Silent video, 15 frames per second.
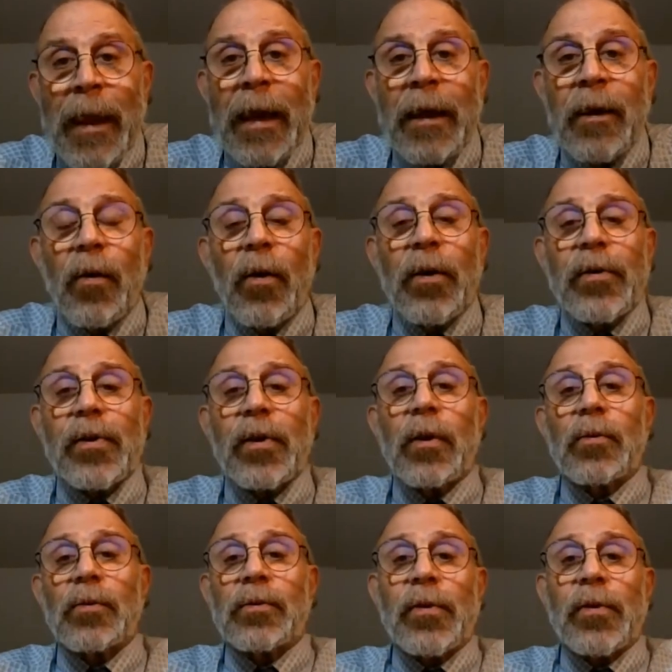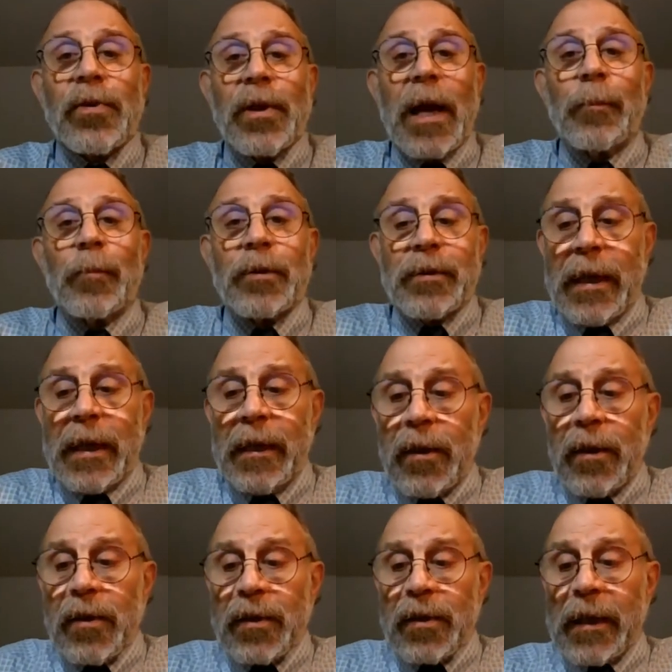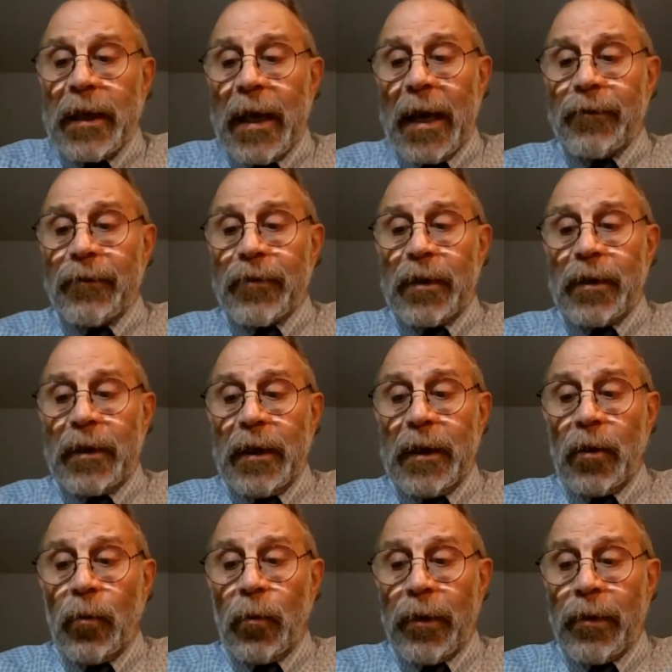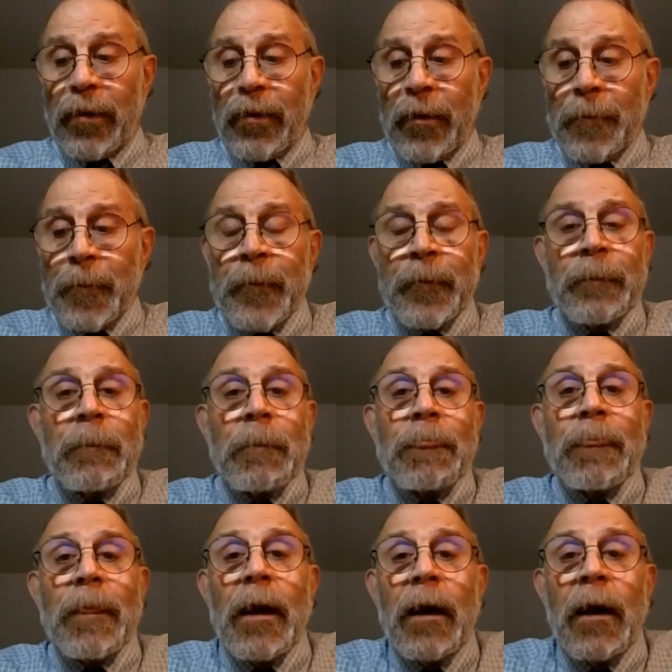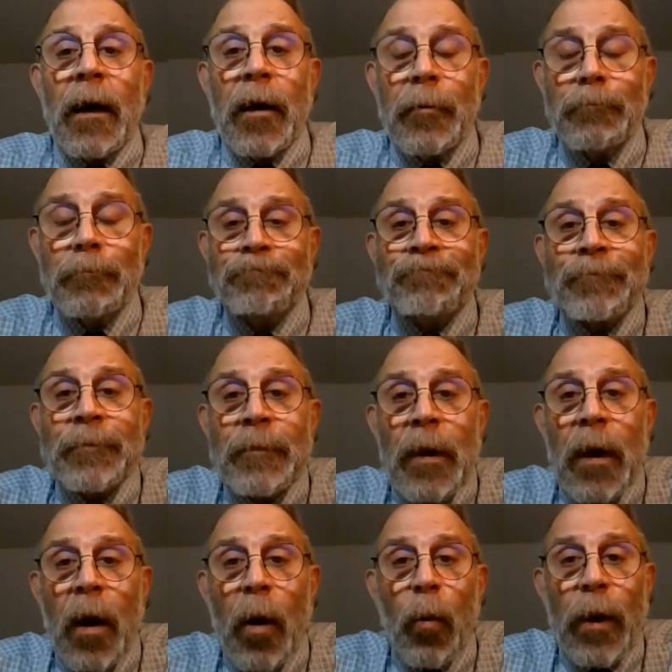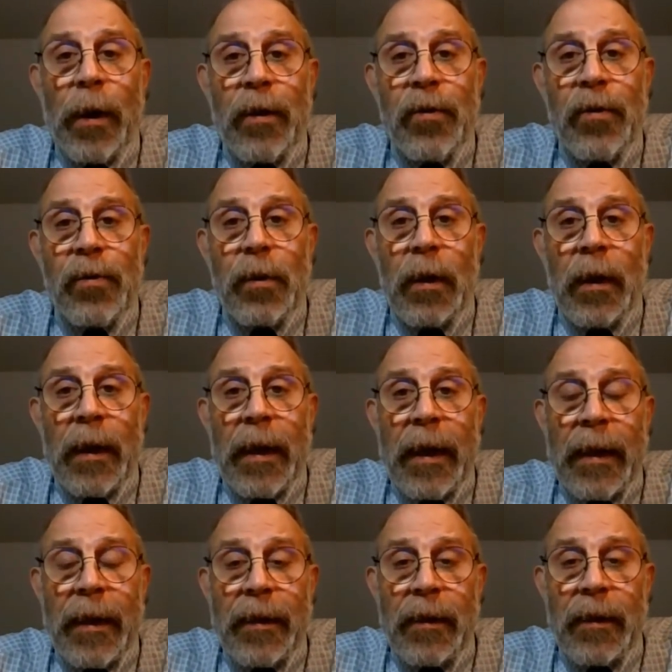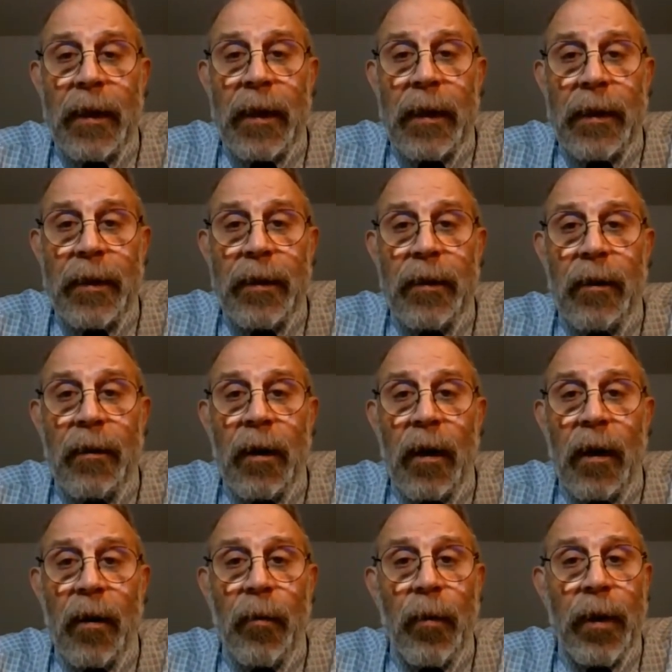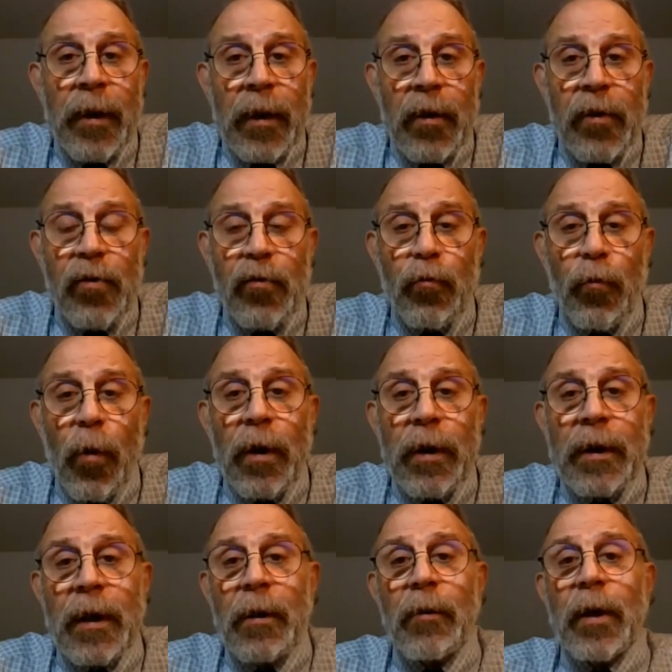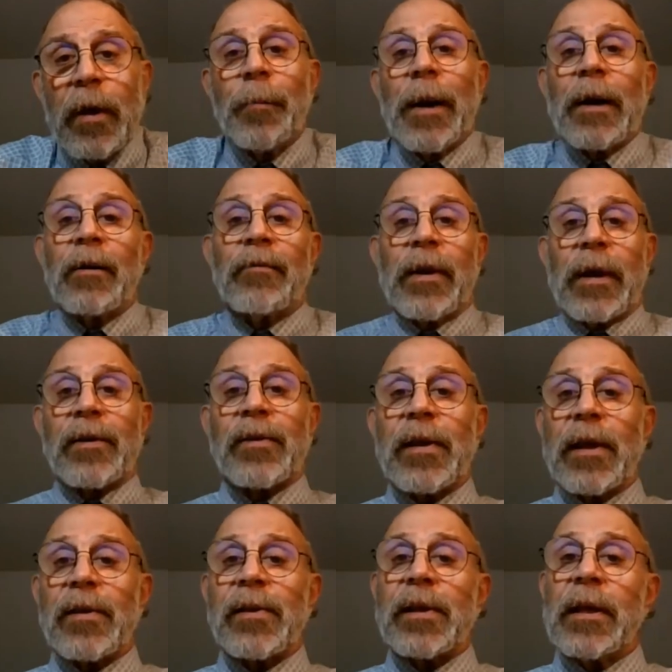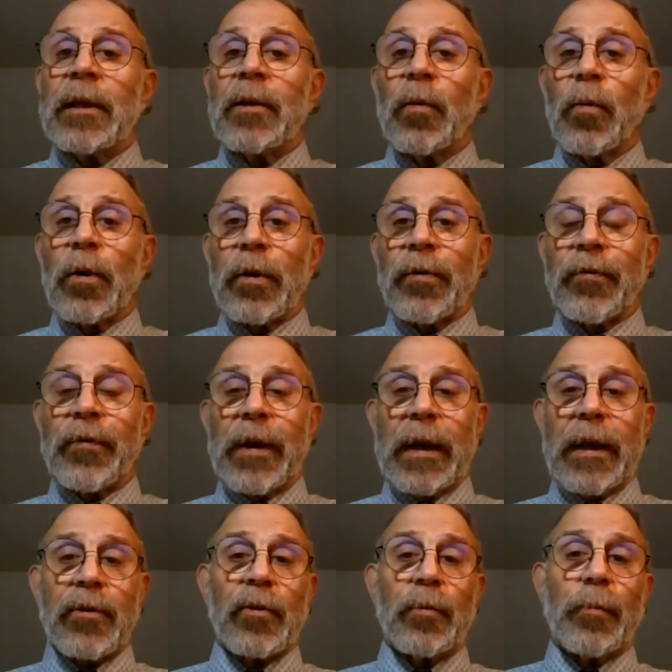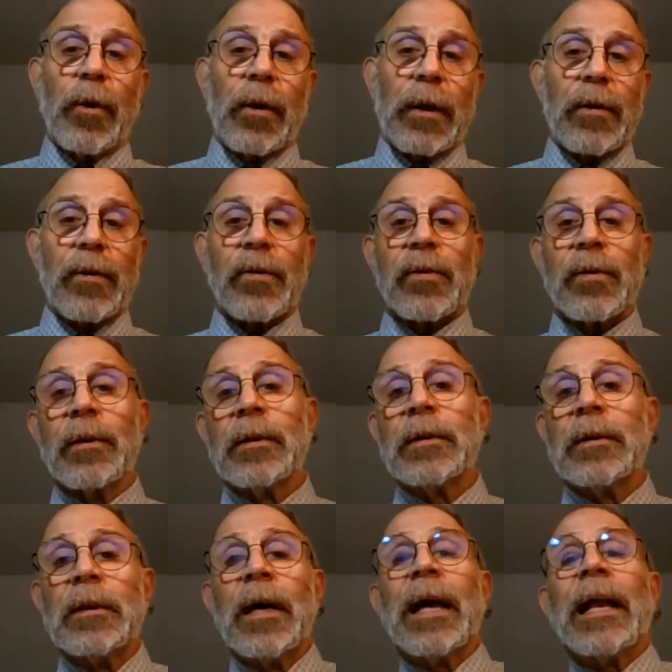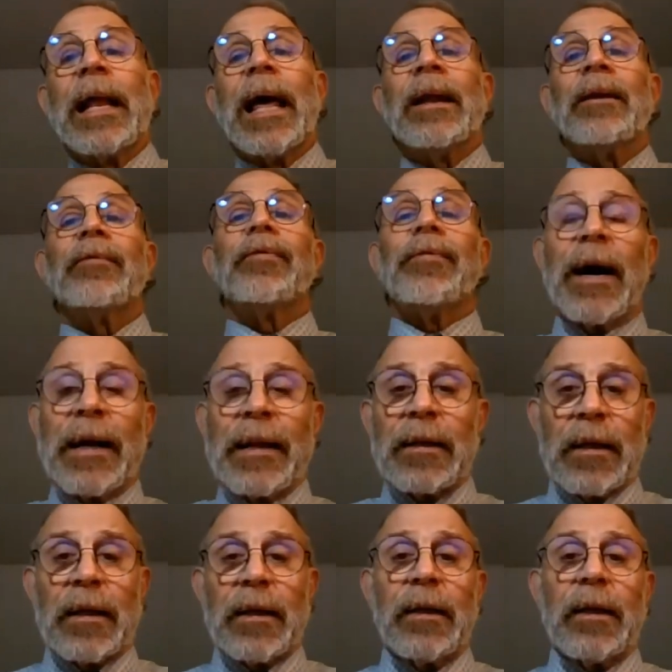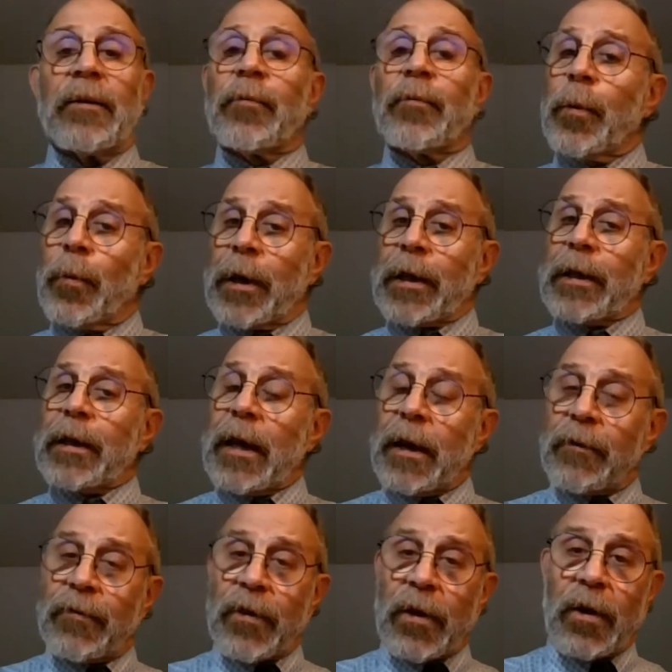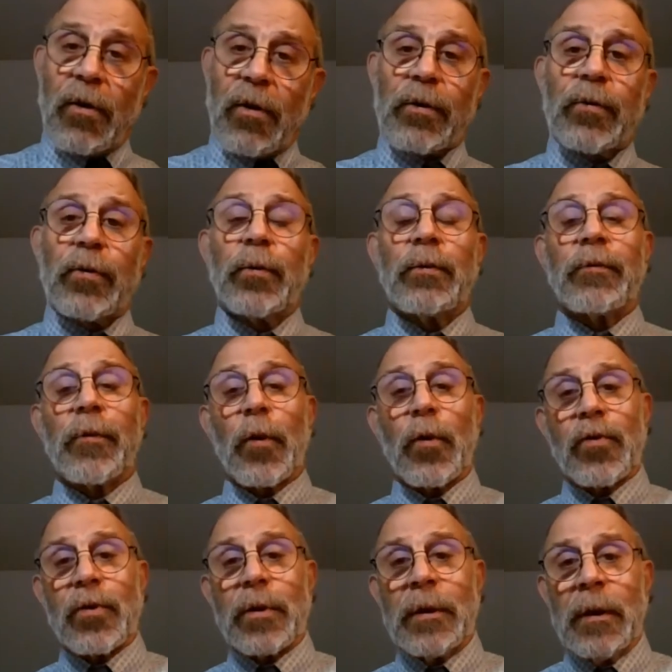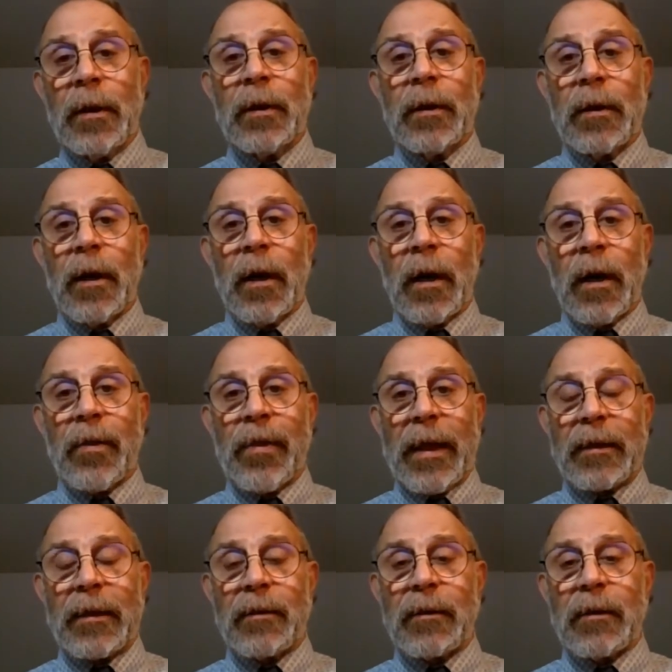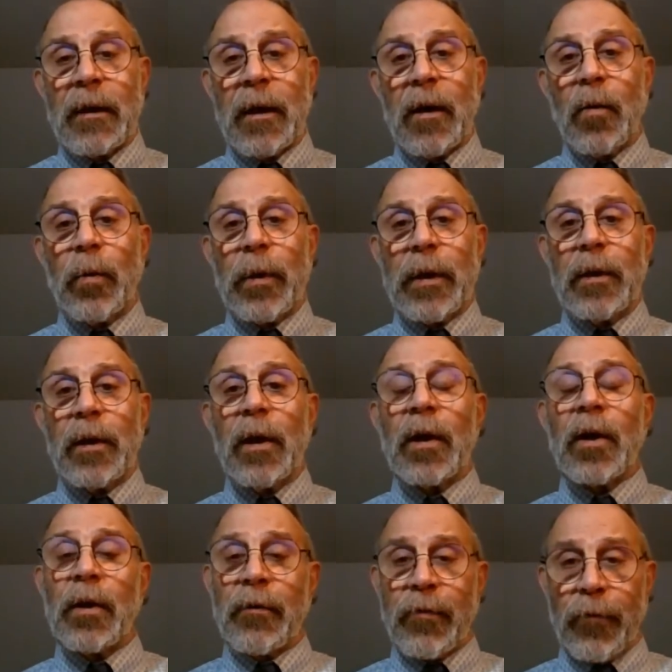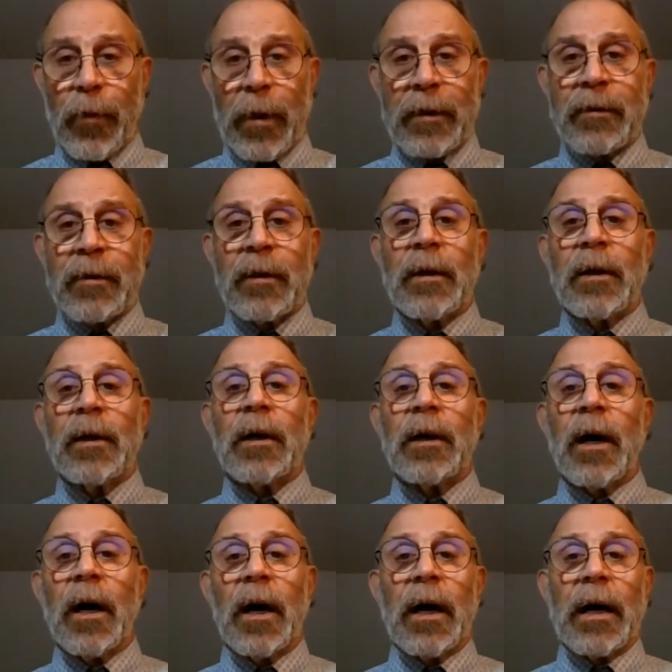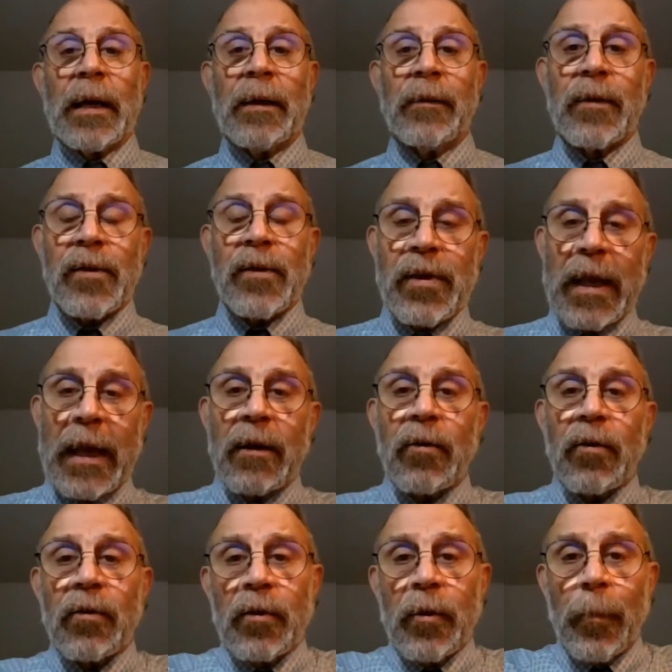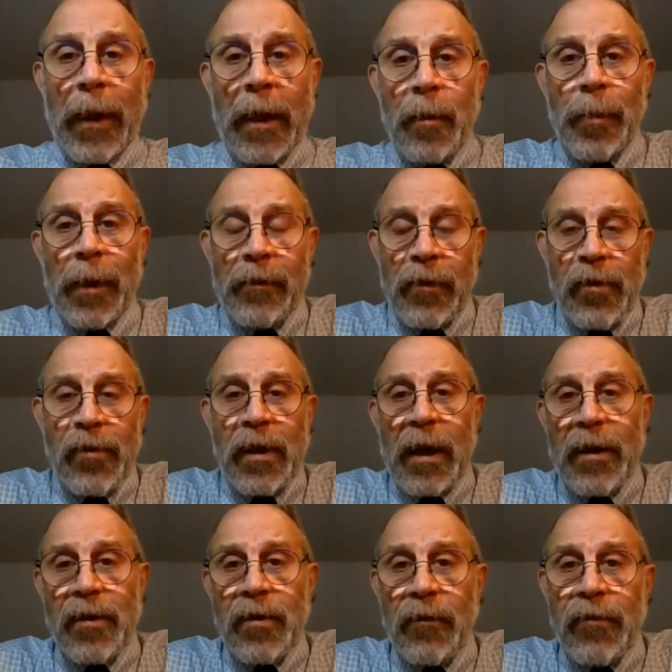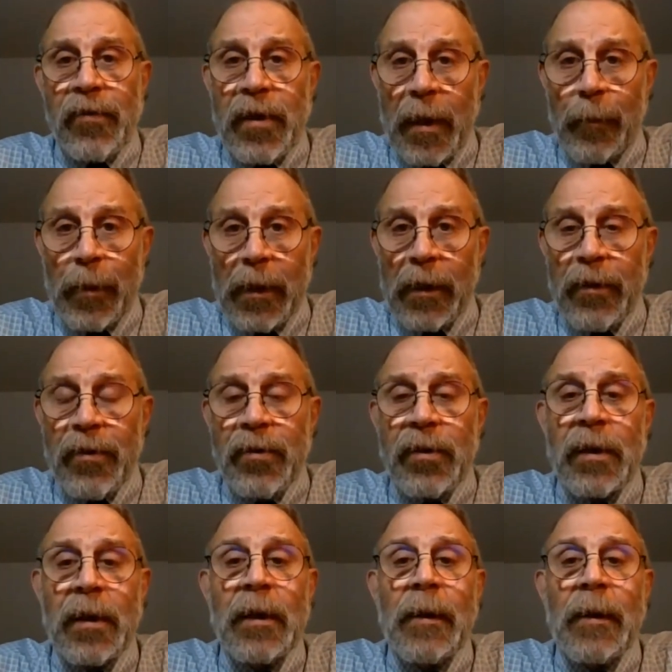and also to simultaneously have to deal with what is an extraordinary amount of excess in the world's financial markets. And finally, if we want to get out of the cartoon version that we confront in the standard debate about the size of stimulus,